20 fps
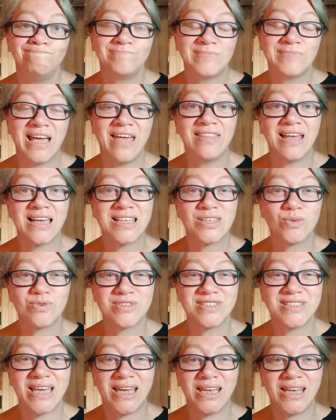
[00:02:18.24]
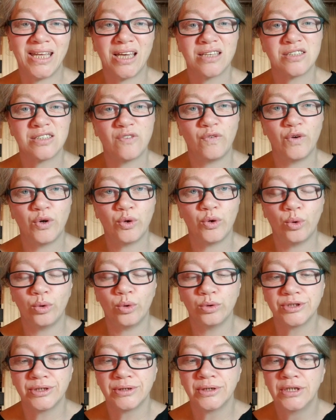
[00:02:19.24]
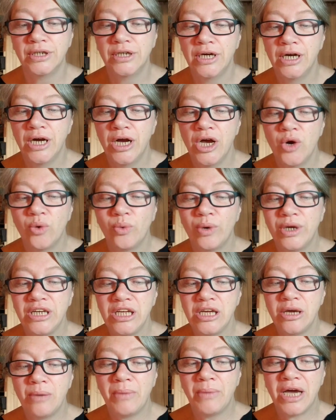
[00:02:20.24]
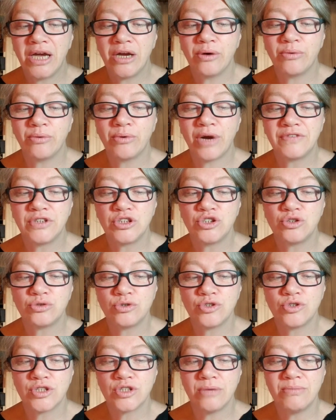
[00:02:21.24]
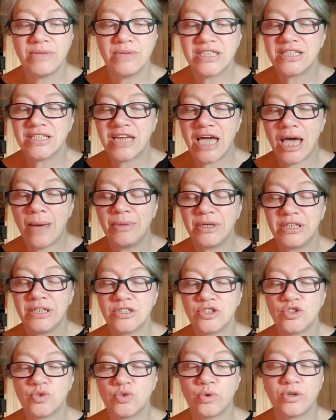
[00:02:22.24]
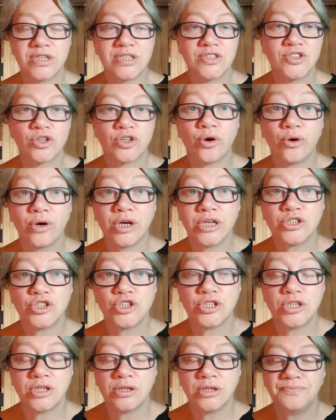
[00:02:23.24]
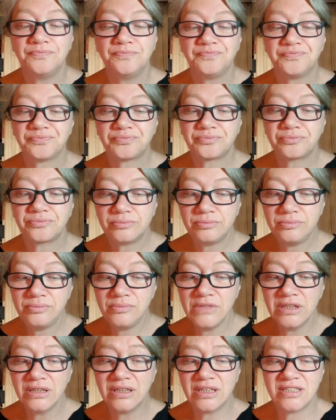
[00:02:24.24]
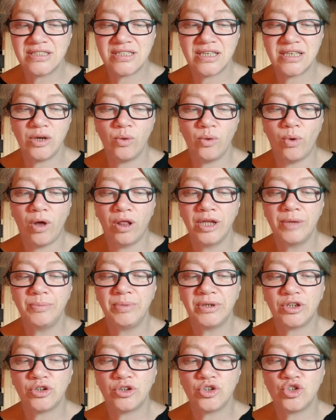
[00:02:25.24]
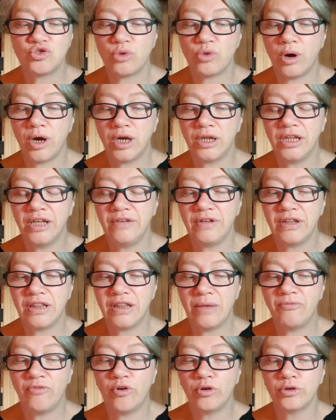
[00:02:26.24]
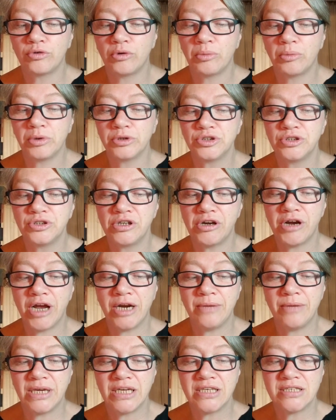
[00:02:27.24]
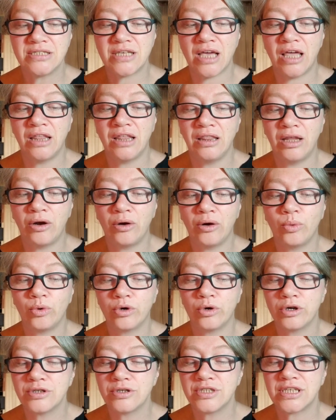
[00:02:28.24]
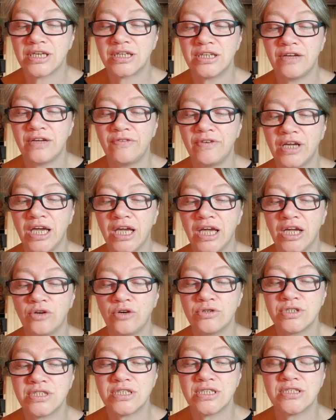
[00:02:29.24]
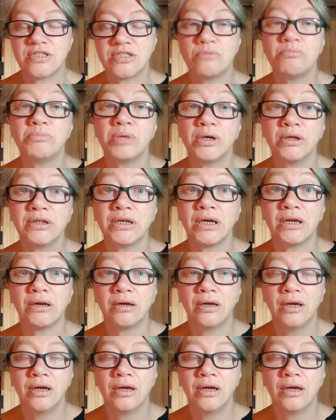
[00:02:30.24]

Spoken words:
And that's where Satan gets a foothold. When Nehemiah arrived in Jerusalem, its inhabitants were discouraged. The city wall had been destroyed, leaving them vulnerable to their enemies, and there were significant hindrances to building.